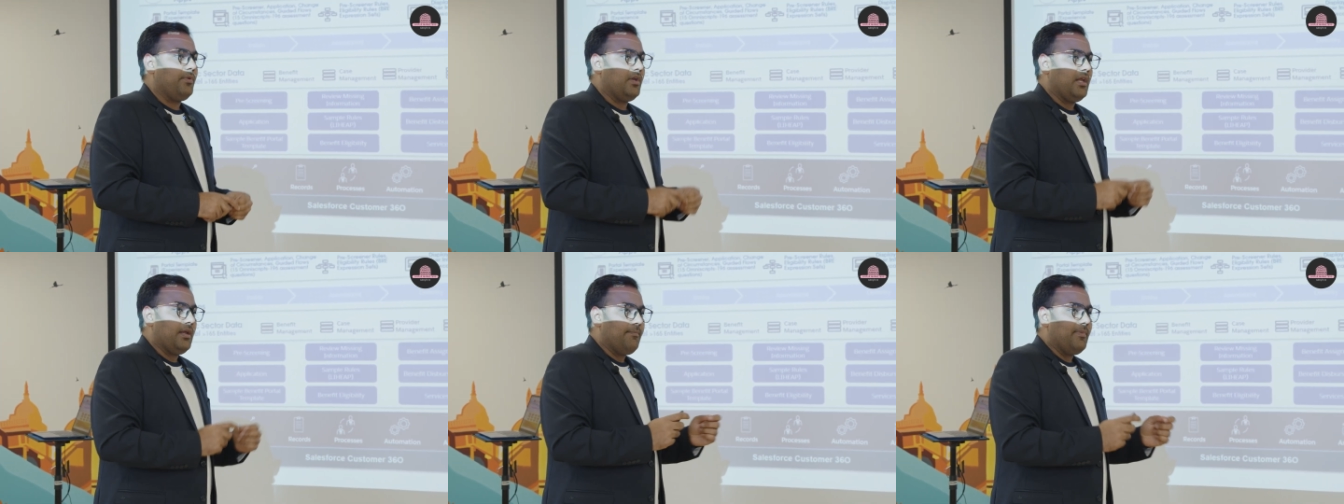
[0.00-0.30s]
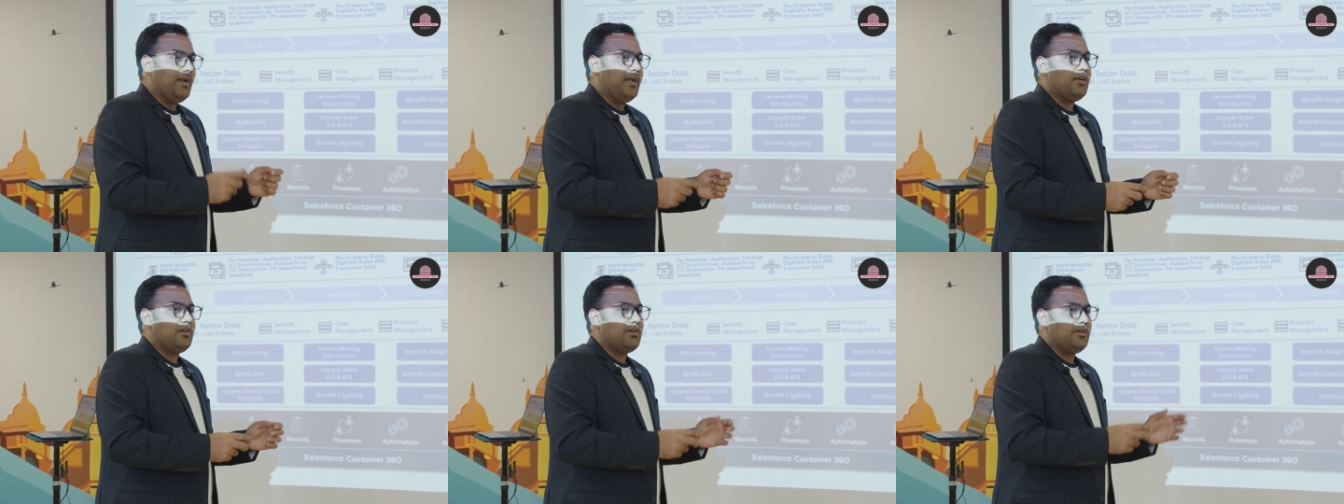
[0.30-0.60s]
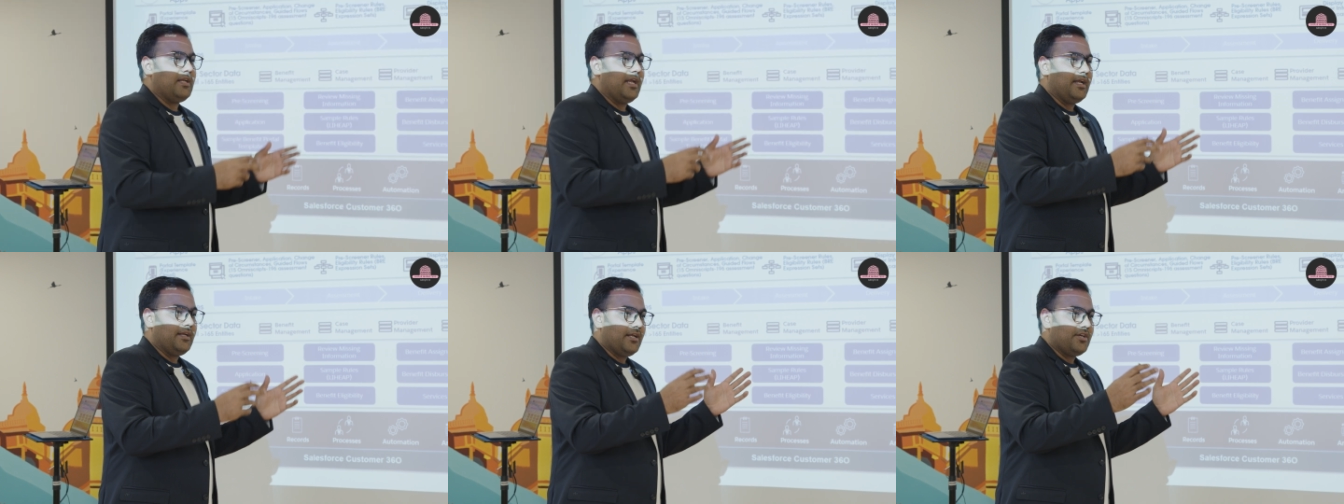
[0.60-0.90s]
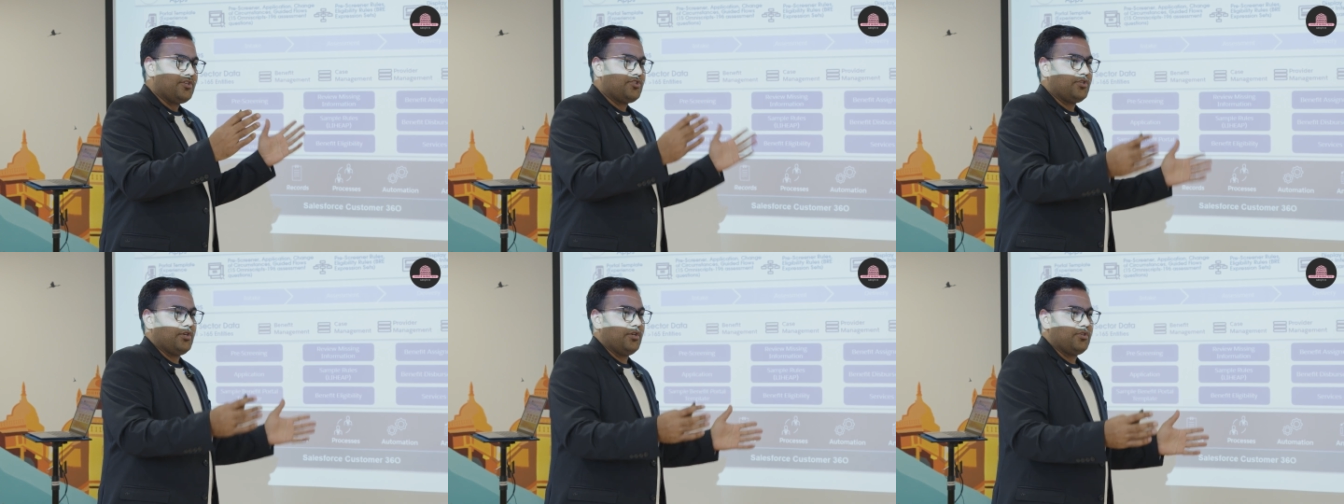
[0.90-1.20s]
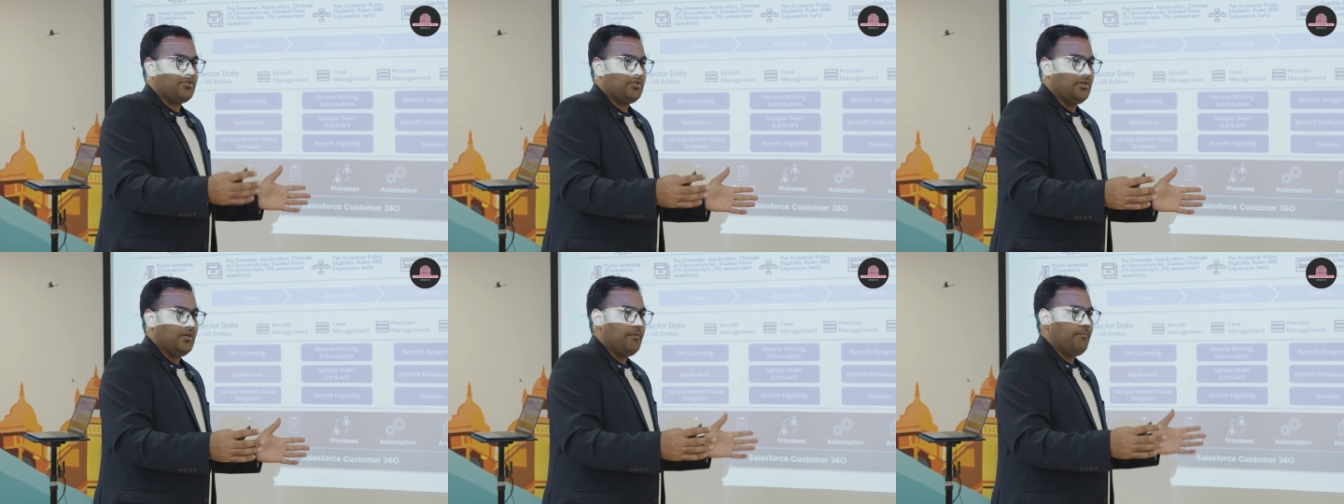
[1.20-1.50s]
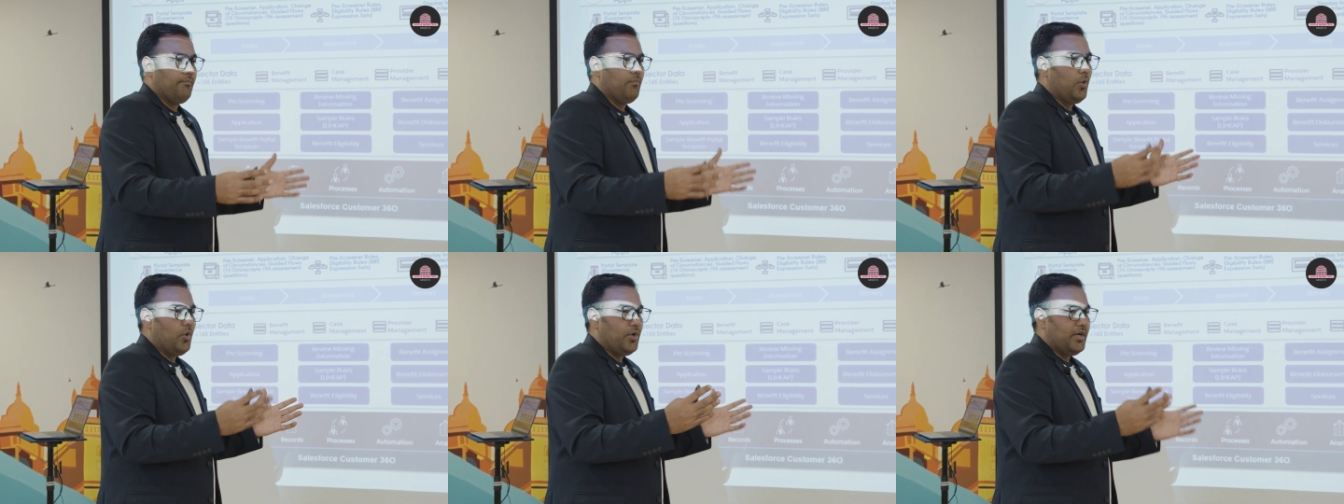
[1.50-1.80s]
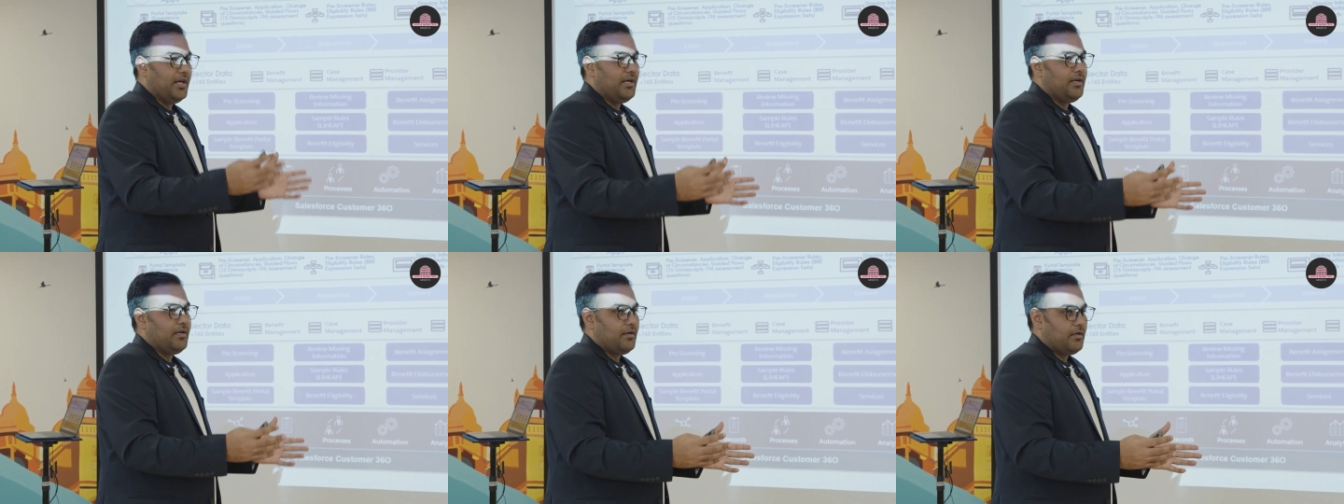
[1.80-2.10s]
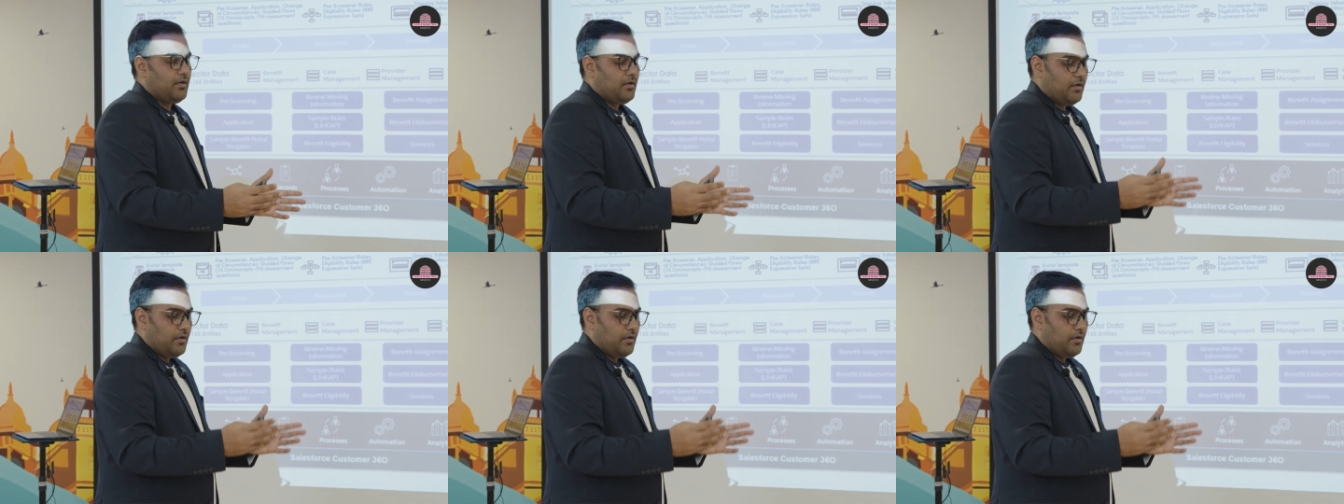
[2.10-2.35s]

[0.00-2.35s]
pre-built data structure modeled